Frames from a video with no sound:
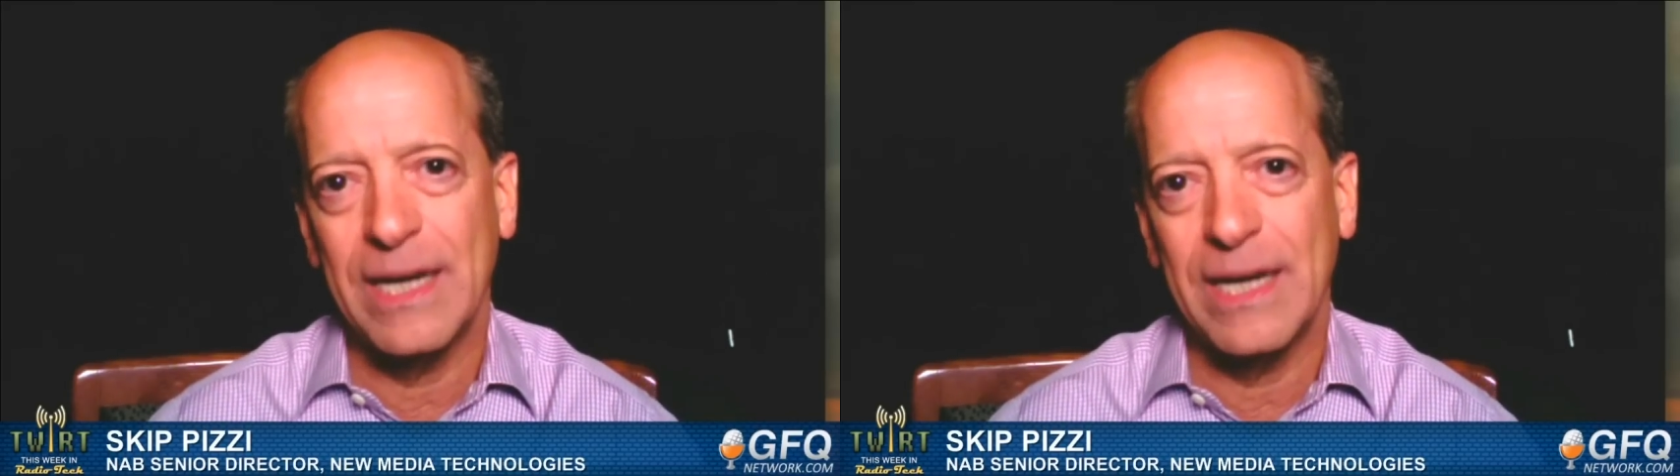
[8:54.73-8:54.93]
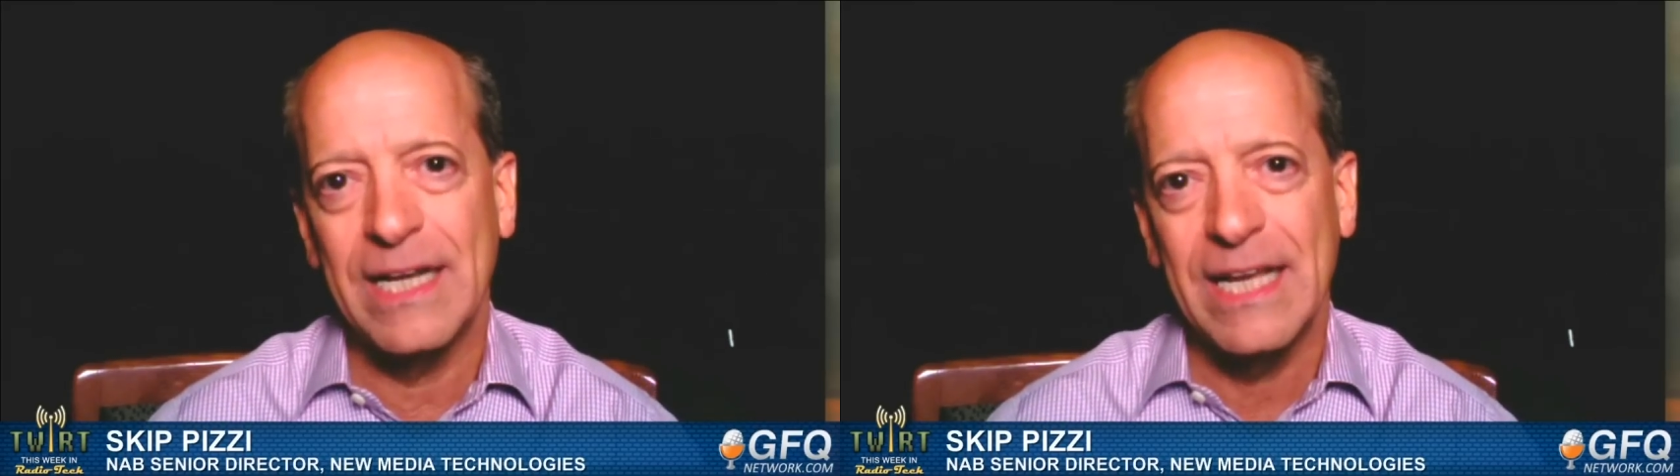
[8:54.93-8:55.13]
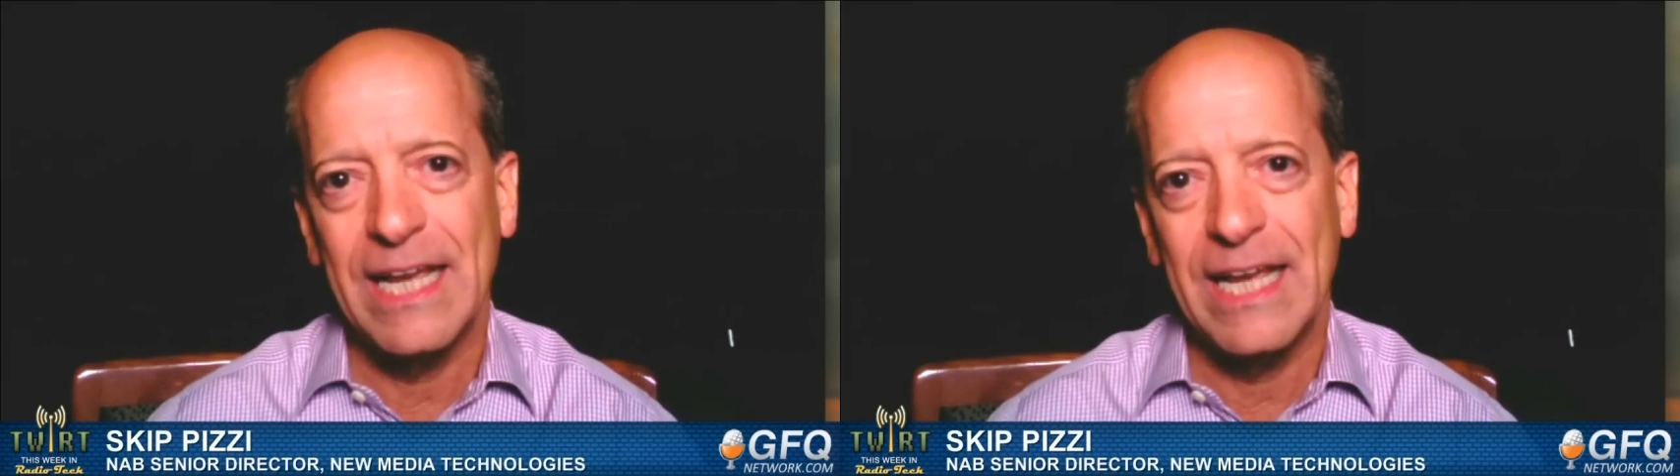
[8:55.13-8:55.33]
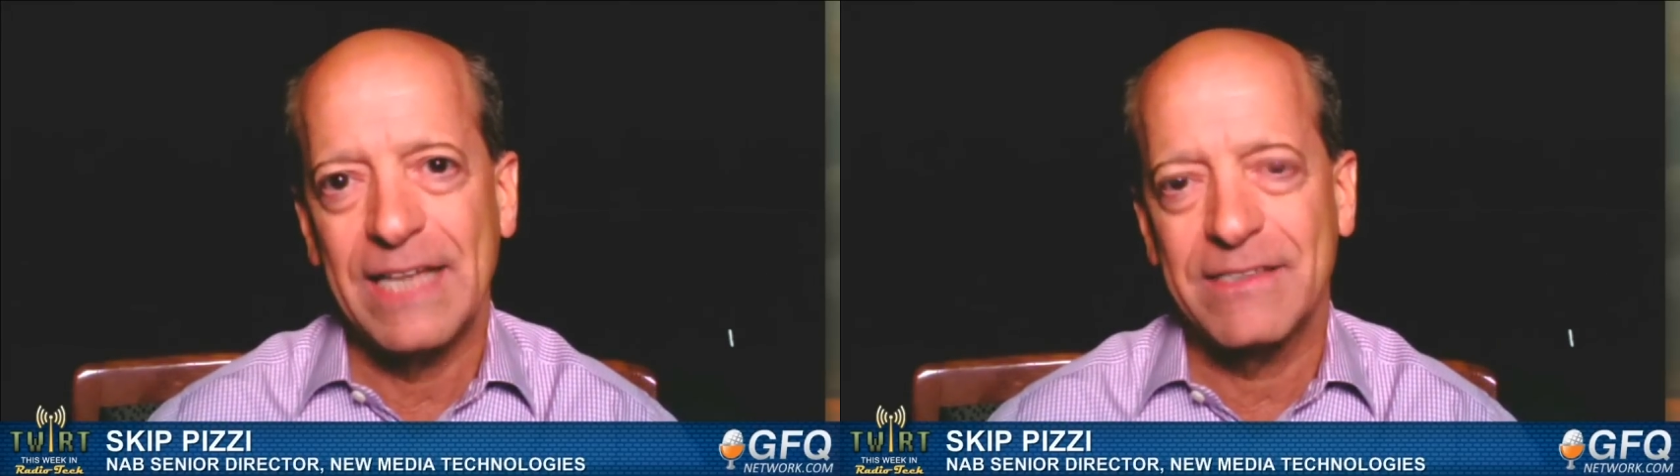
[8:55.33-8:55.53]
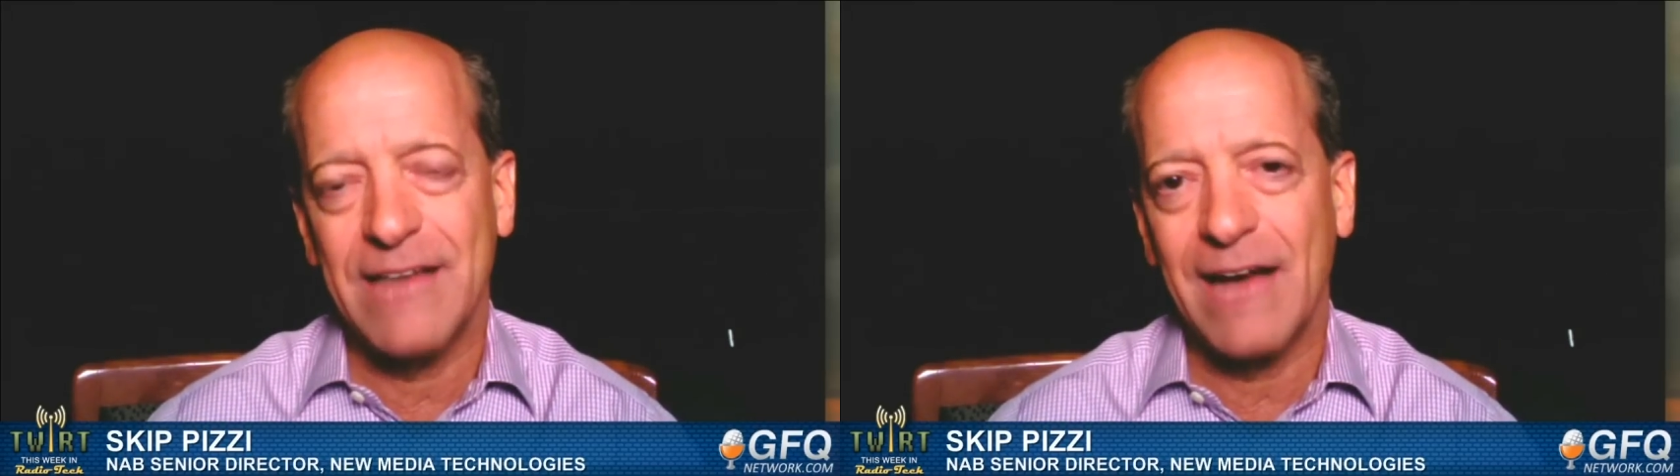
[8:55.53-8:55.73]
But
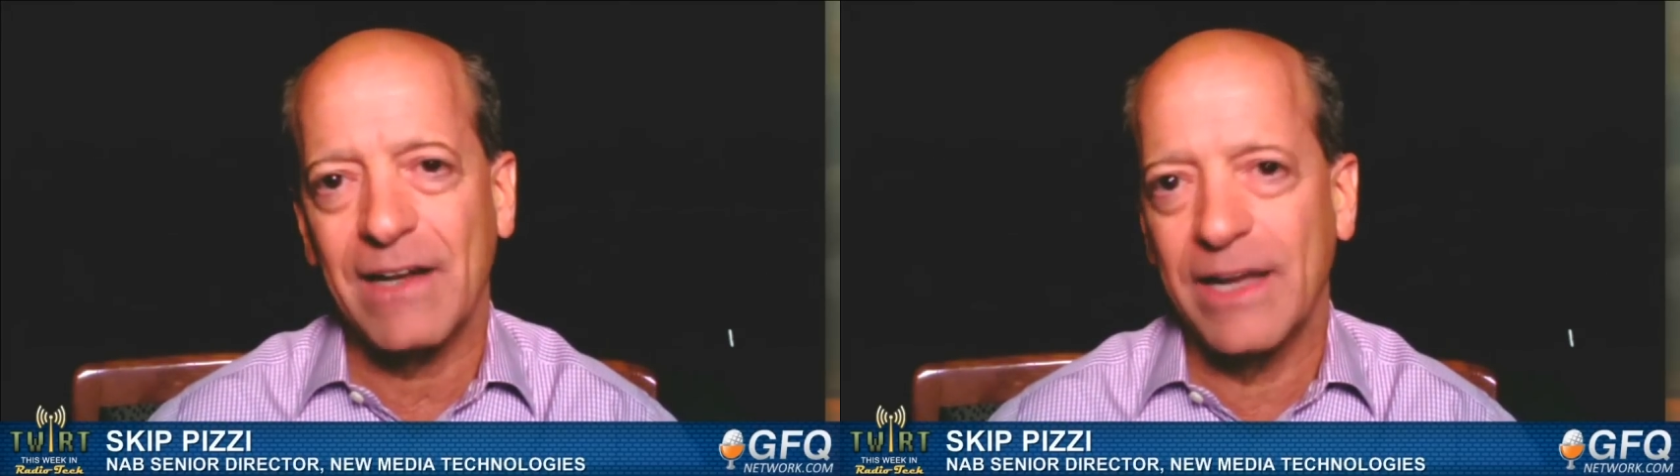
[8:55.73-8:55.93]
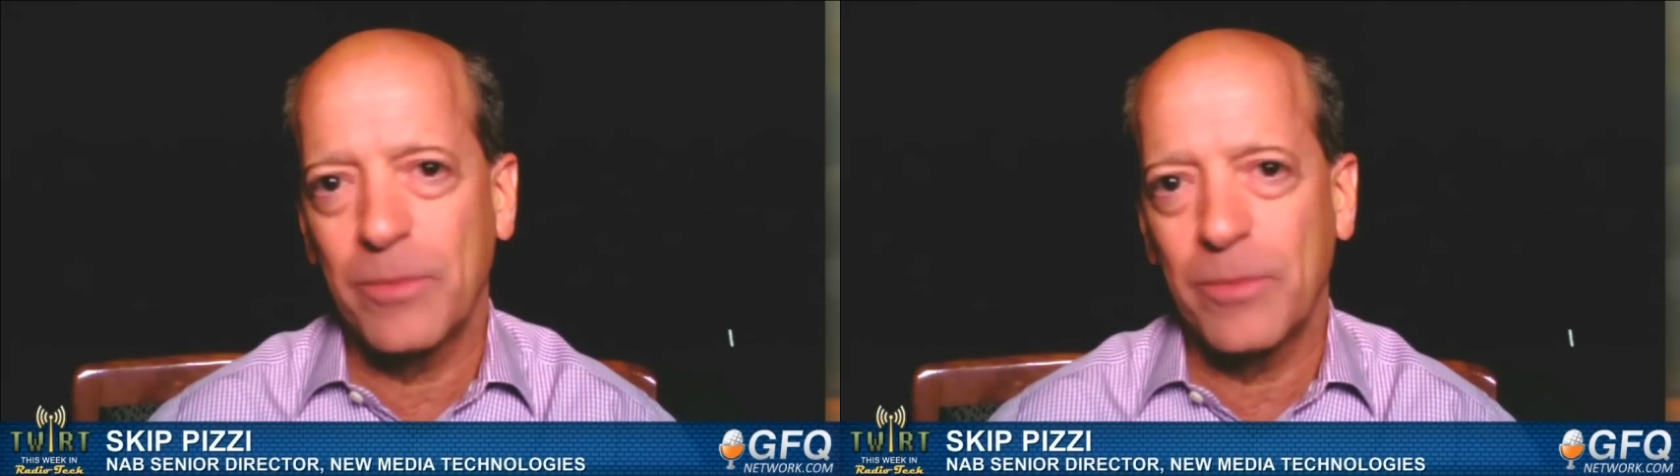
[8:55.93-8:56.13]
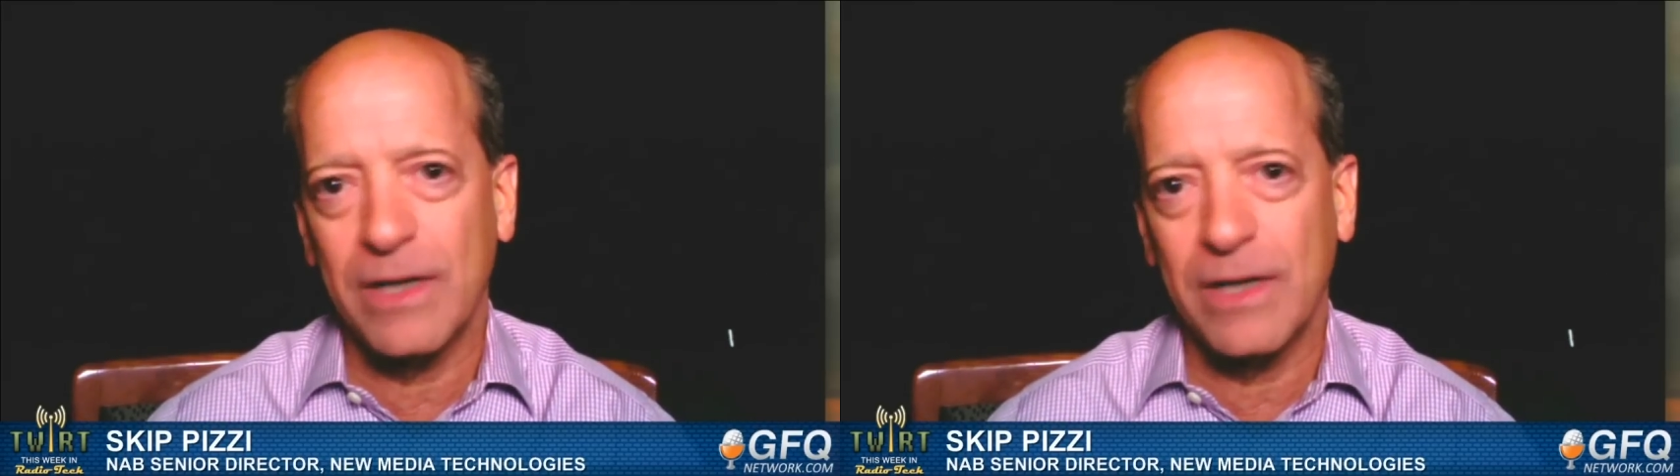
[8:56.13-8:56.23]
it's not like